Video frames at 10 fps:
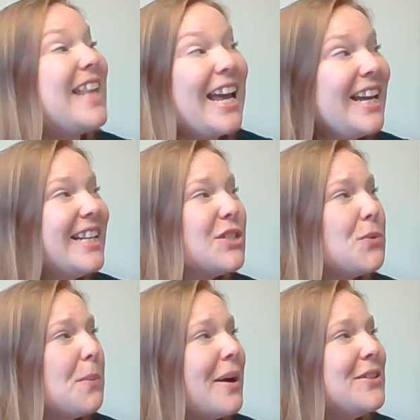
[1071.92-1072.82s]
Thanks,
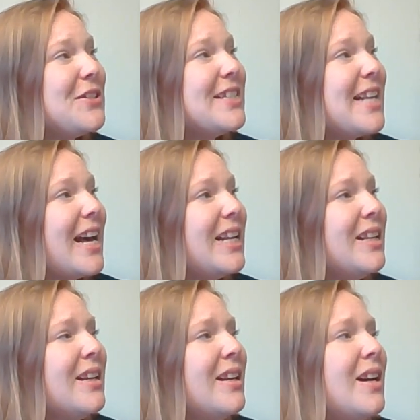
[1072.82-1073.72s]
Rapunzel said,
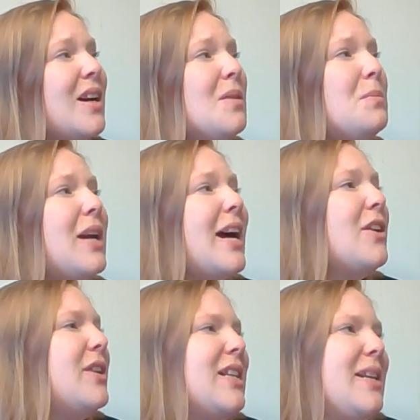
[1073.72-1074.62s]
but I
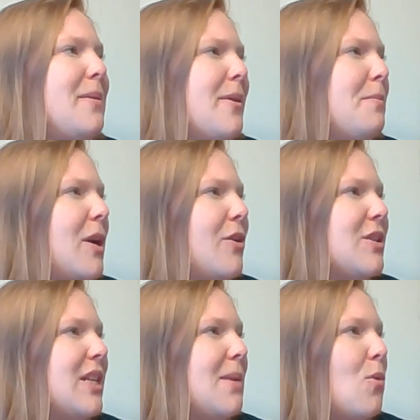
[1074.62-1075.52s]
don't need the
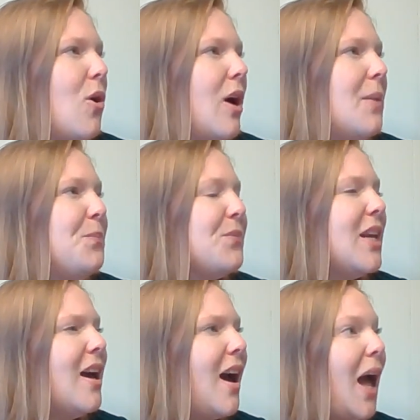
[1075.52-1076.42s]
mirrors anymore.
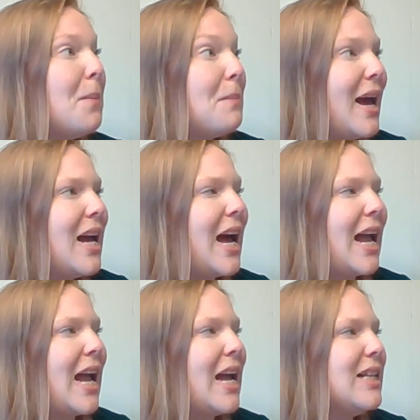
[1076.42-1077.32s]
I met
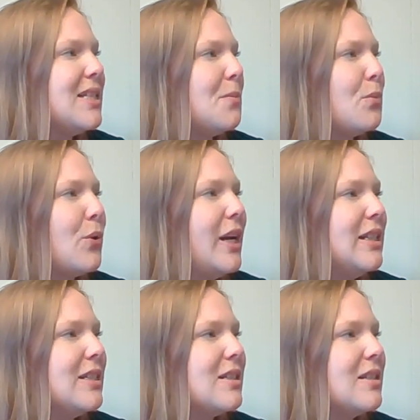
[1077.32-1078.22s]
a handsome
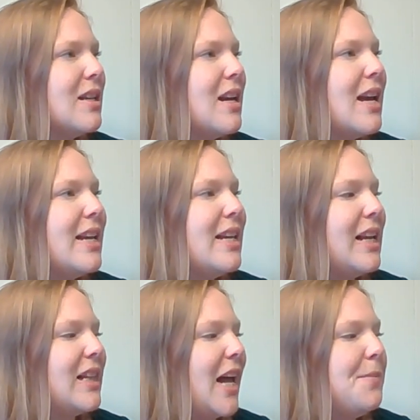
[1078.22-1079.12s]
prince. He
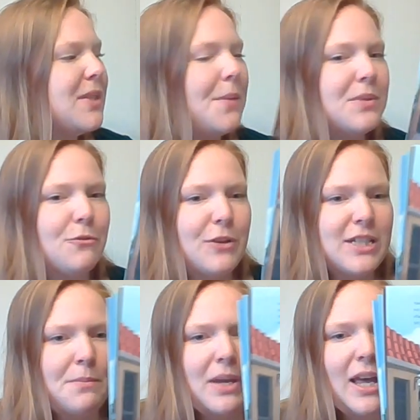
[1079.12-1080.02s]
climbs up to
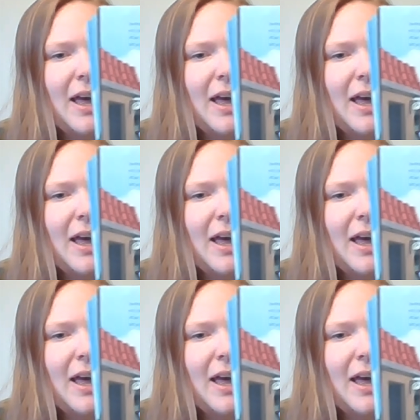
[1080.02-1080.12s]
visit me